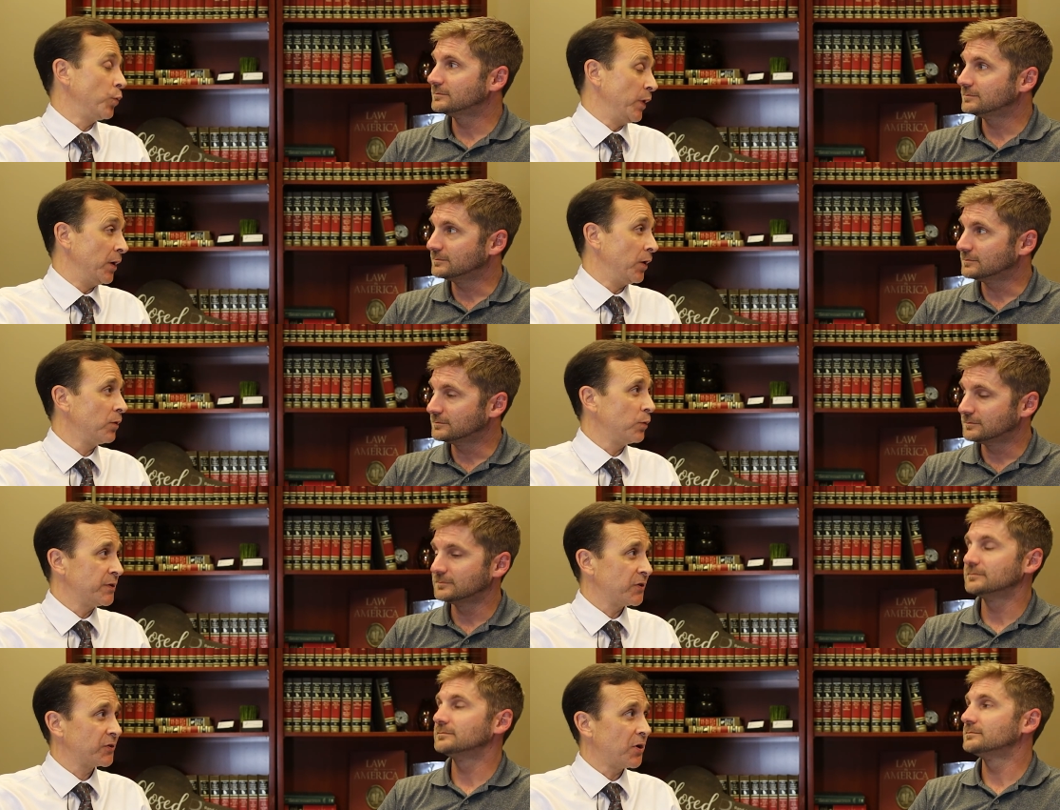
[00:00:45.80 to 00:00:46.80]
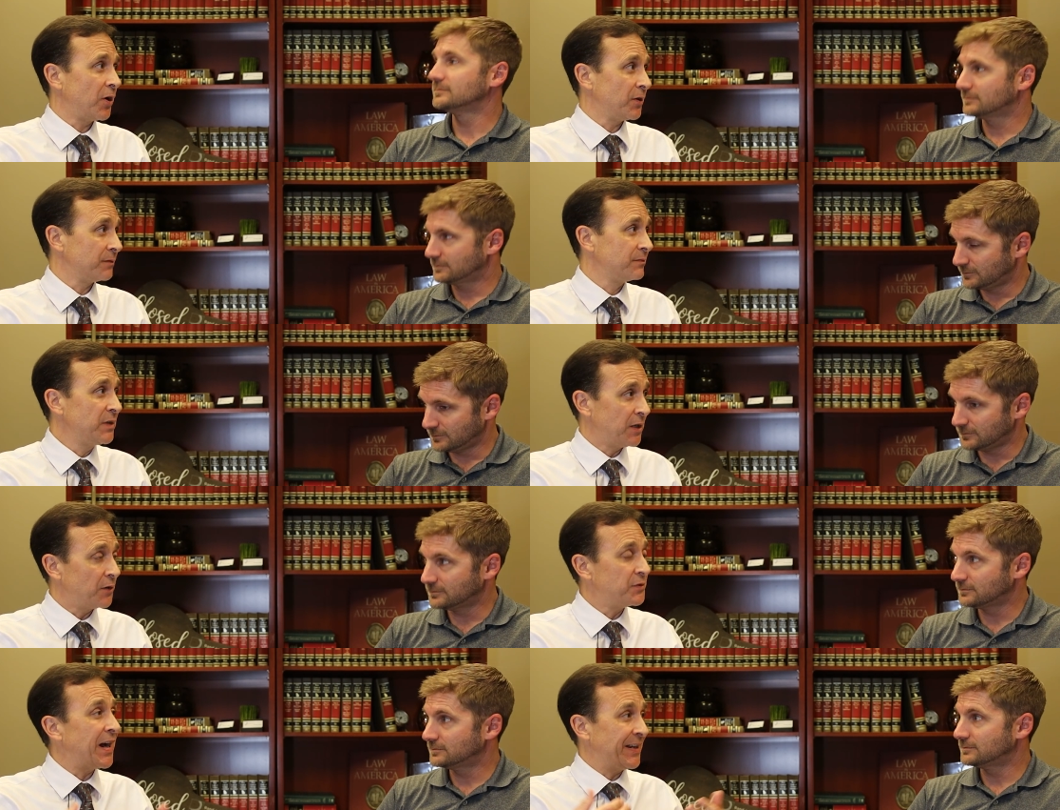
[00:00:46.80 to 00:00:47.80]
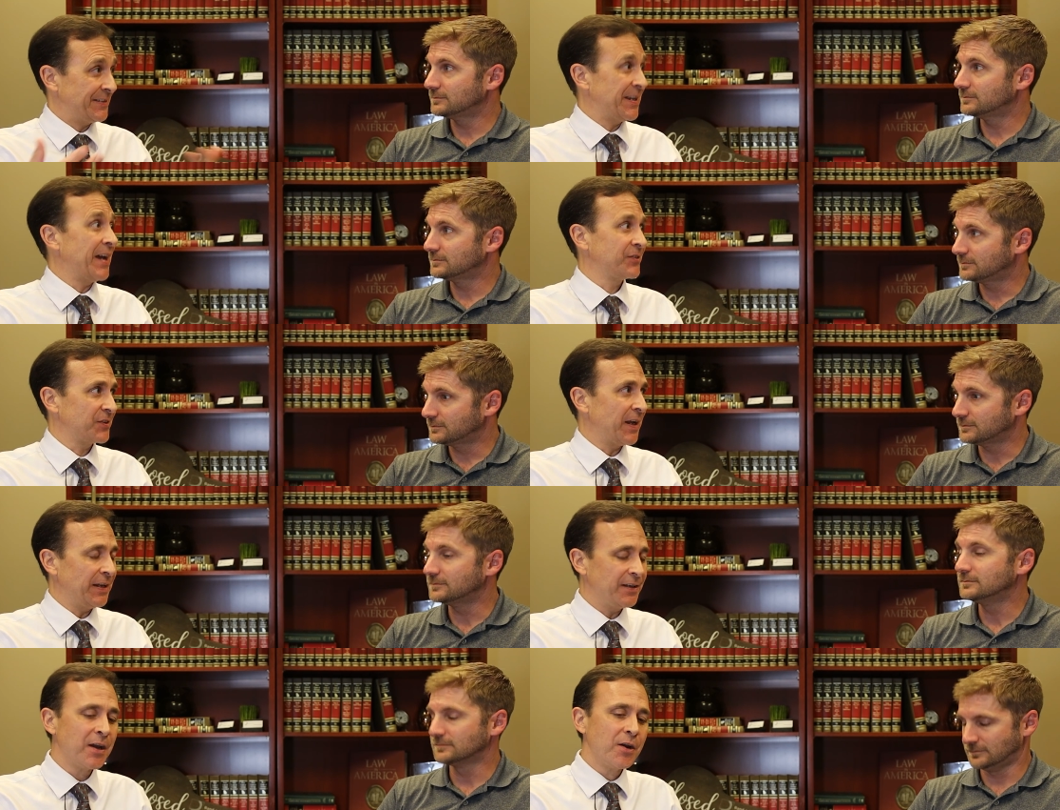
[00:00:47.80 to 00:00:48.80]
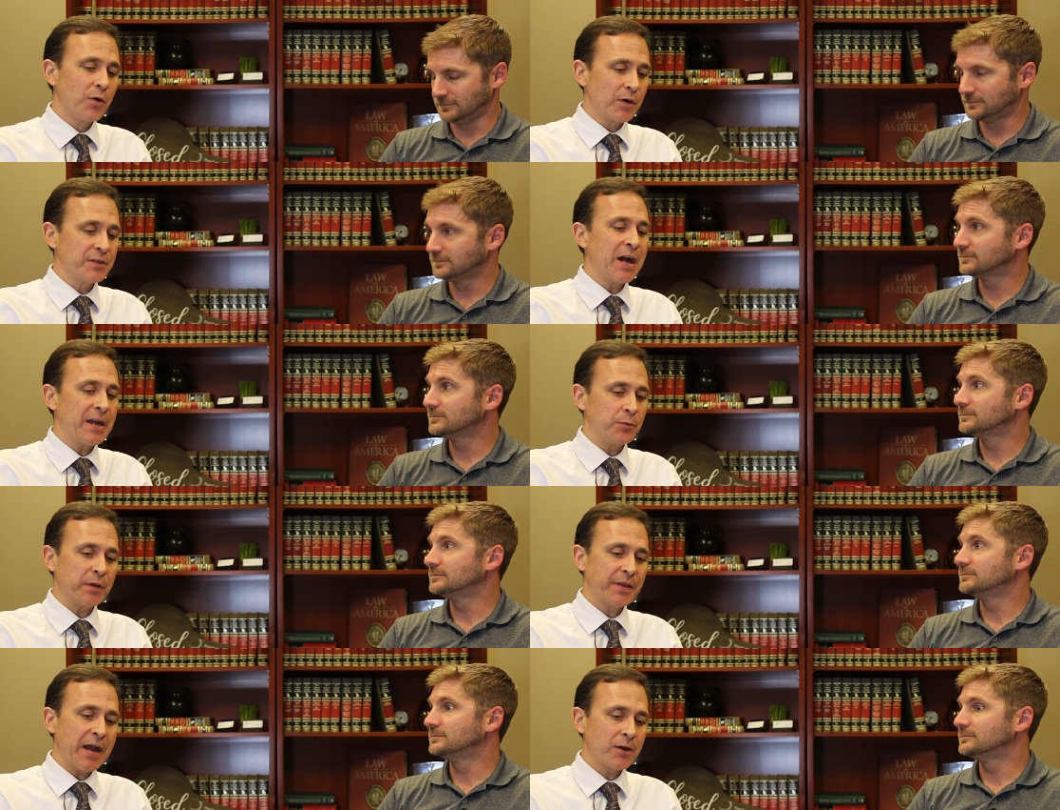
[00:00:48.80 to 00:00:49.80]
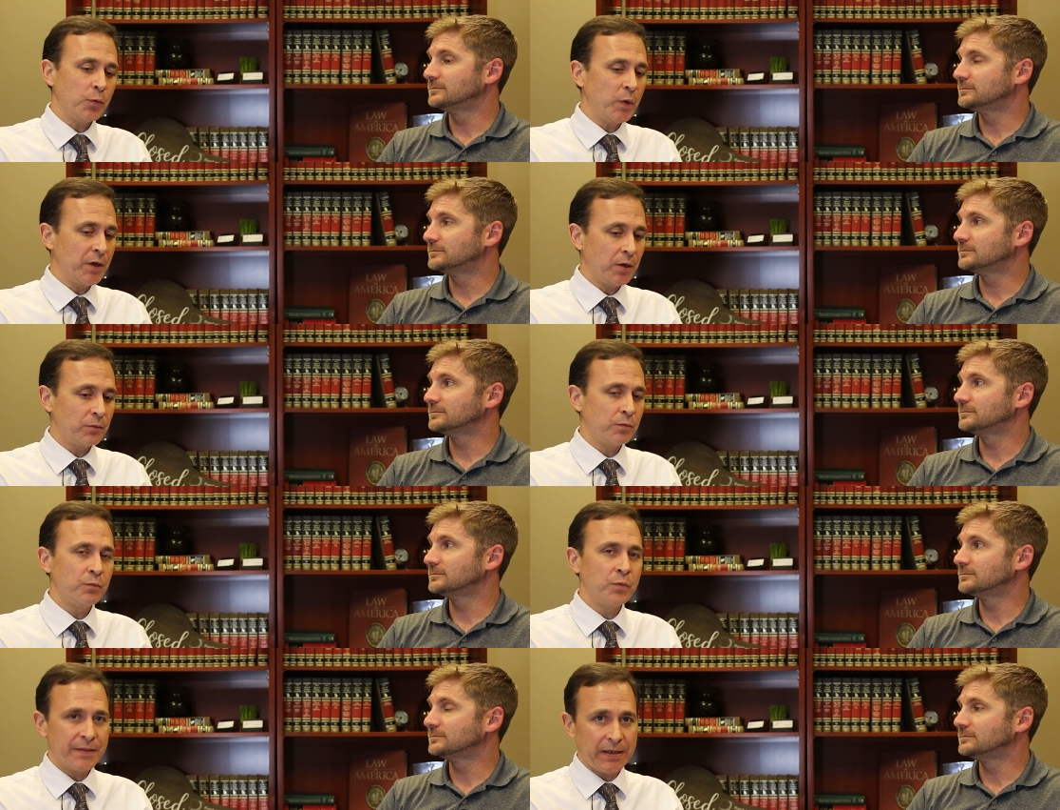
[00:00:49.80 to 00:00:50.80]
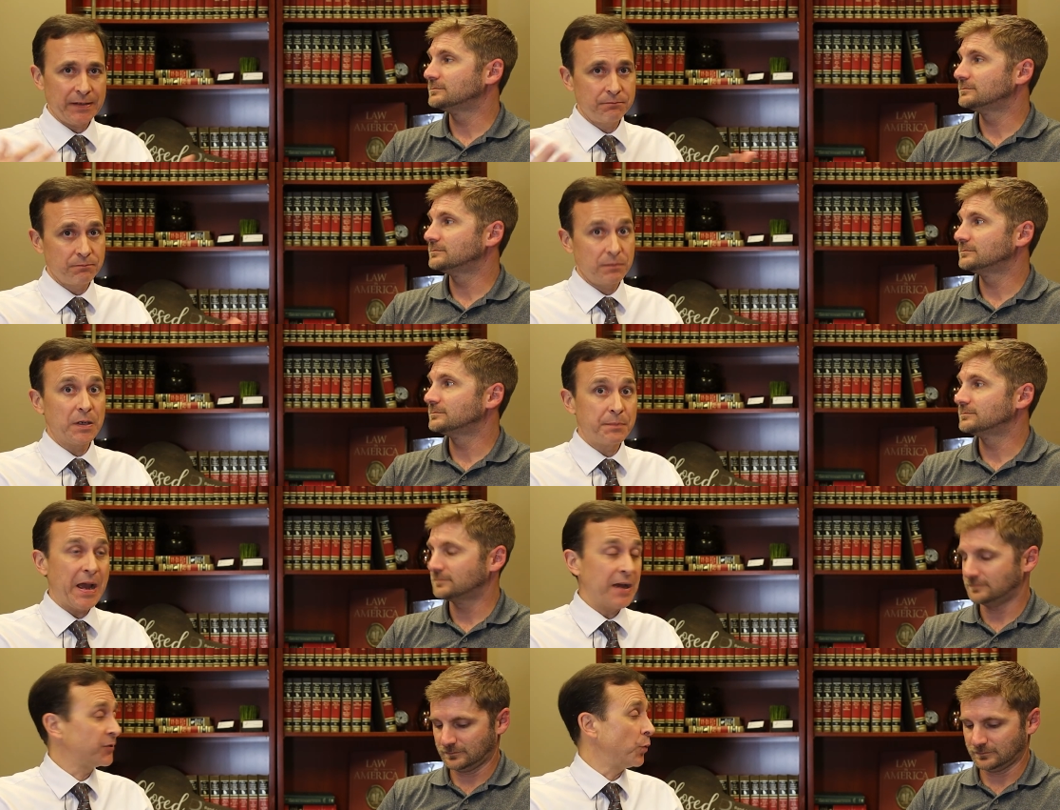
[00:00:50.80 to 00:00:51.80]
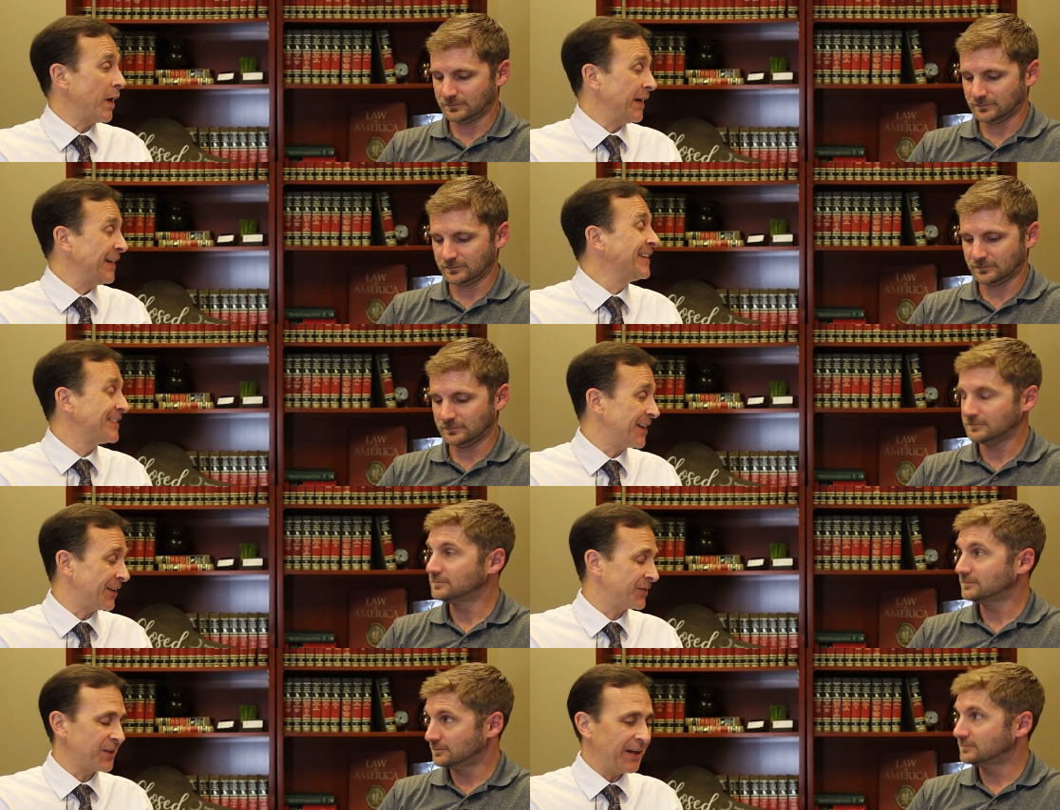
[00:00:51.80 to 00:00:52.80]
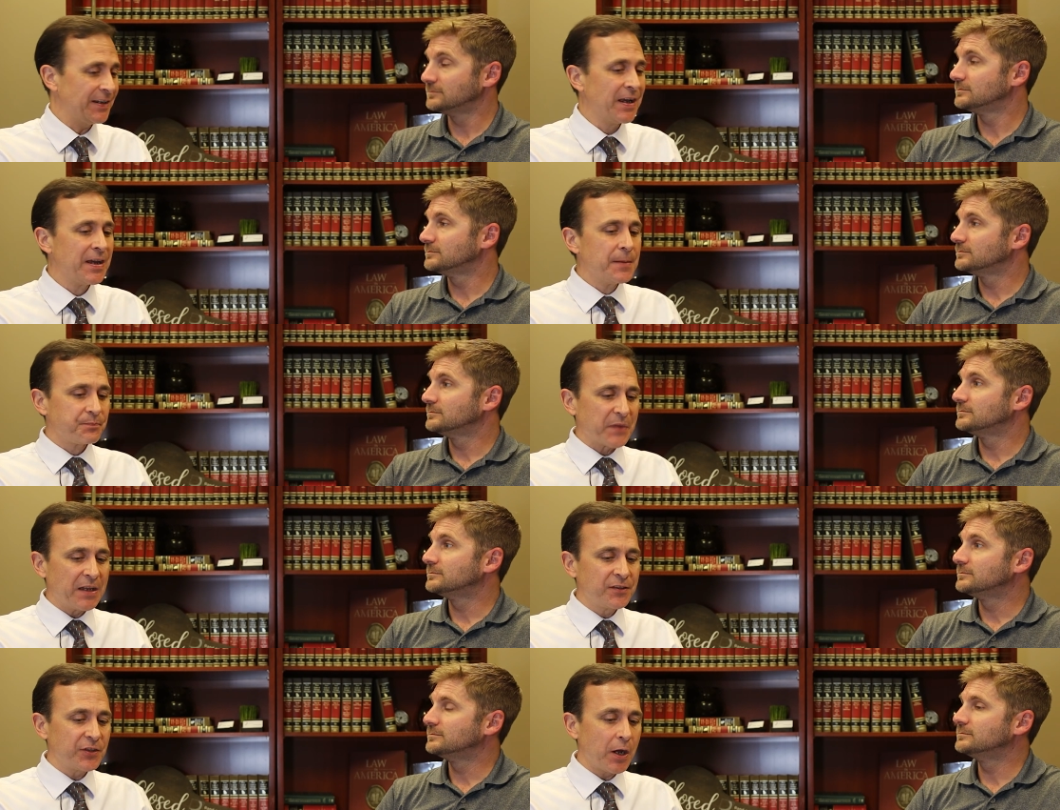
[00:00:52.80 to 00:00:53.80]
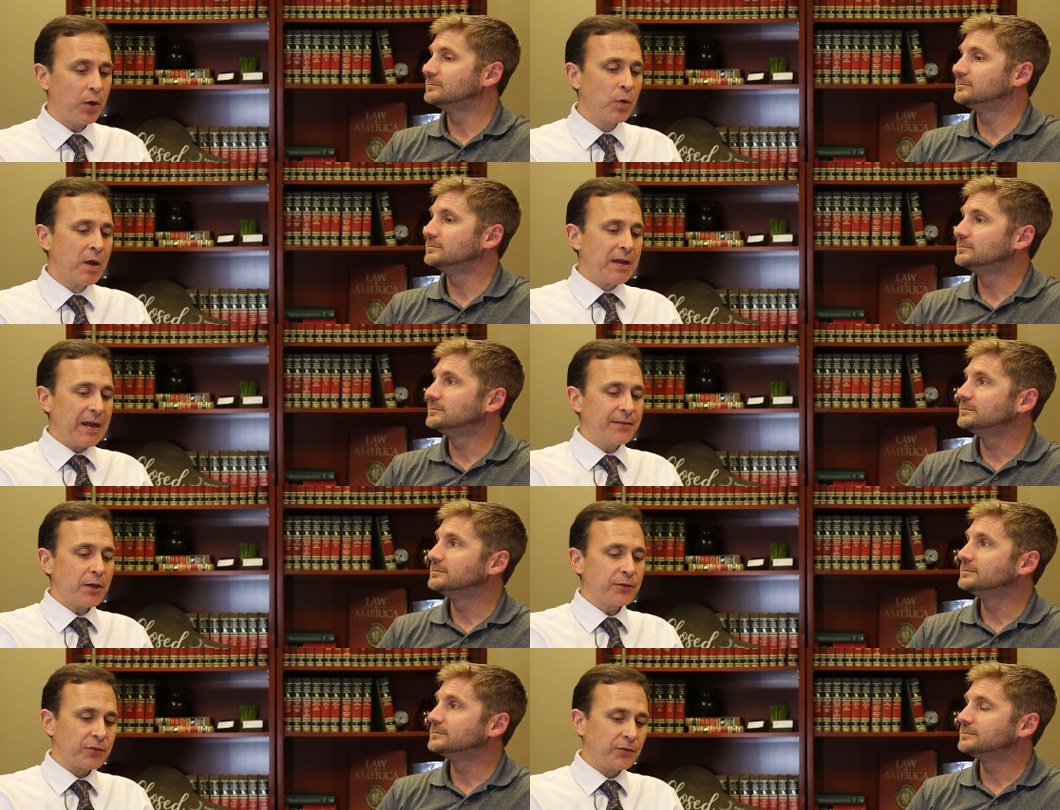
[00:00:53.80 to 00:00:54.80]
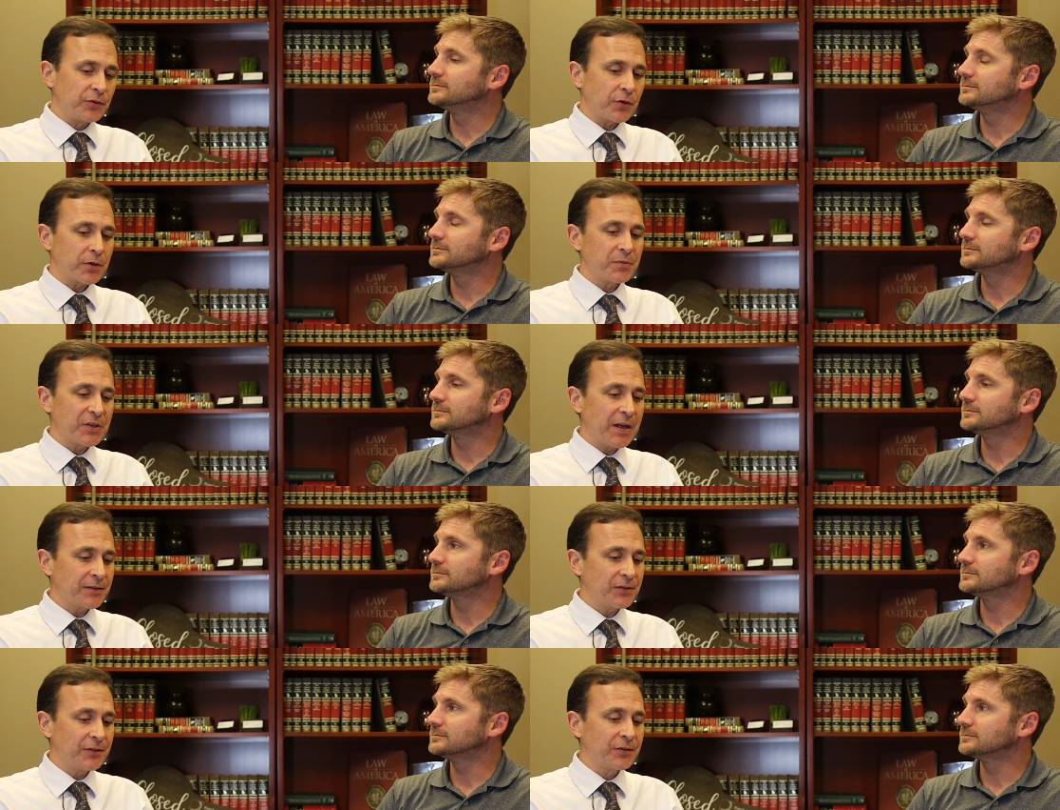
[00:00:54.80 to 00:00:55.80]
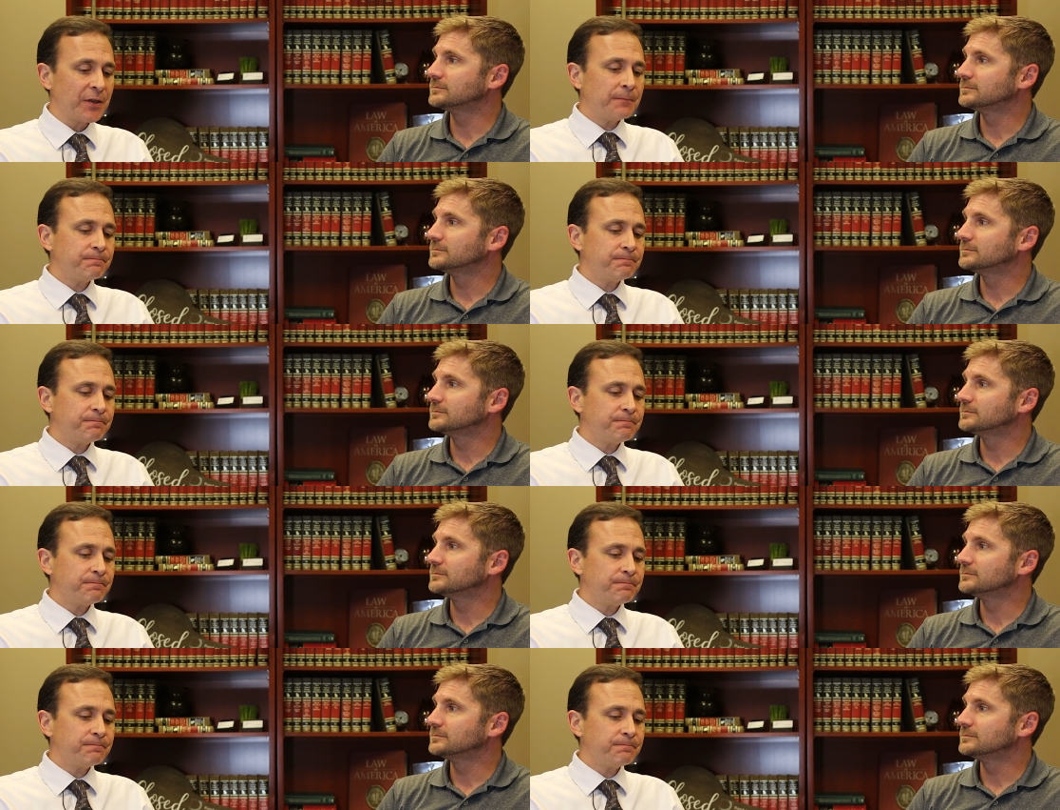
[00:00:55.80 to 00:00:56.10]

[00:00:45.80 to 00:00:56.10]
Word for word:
Speaker 1: a will, which is called, you know, dying testate, mm -hmm. or dying without a will when they pass away intestate. And so in those two circumstances,